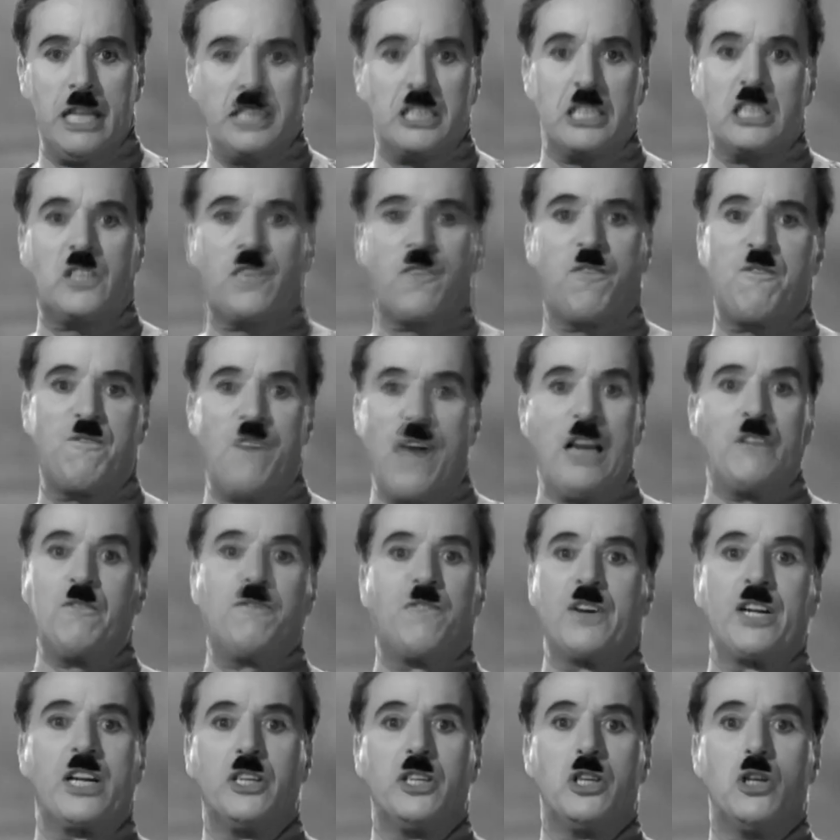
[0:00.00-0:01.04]
Let us
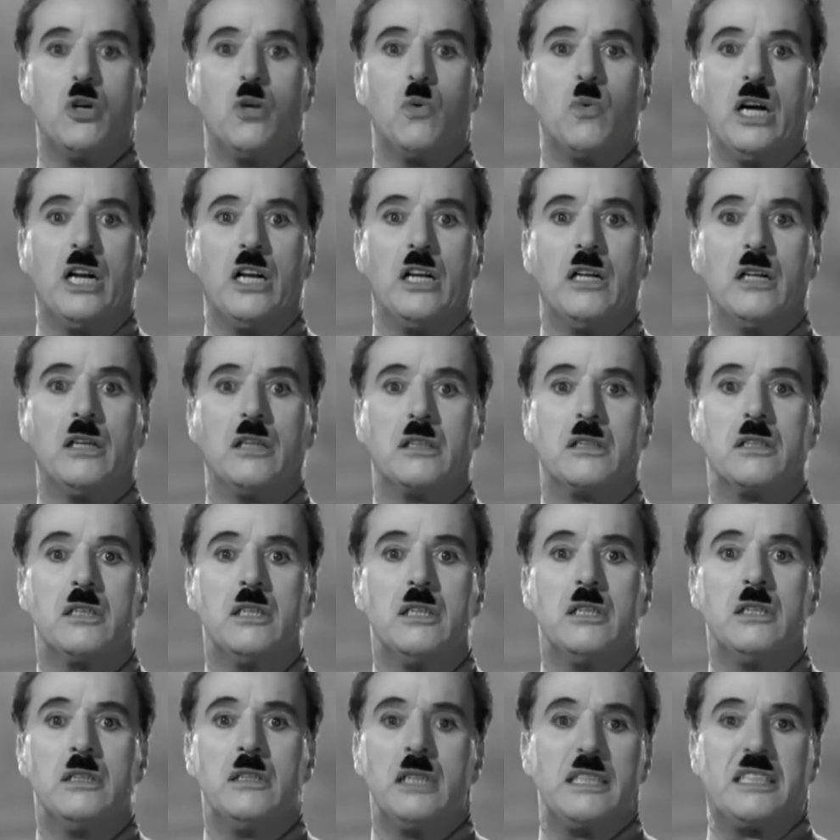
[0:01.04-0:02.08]
fight for a new
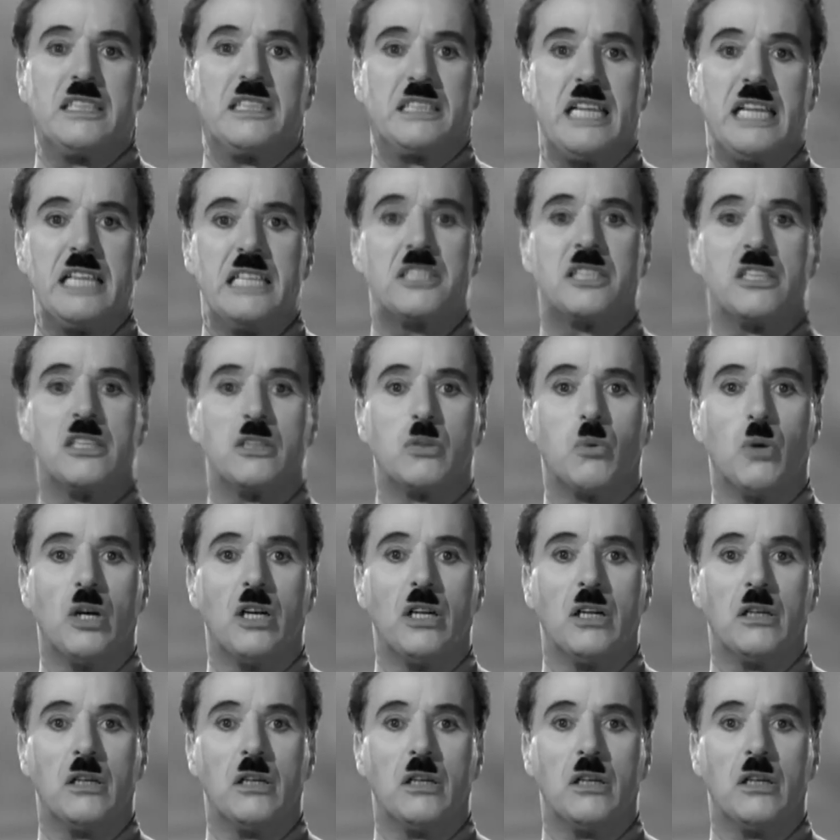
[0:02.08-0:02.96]
world, a decent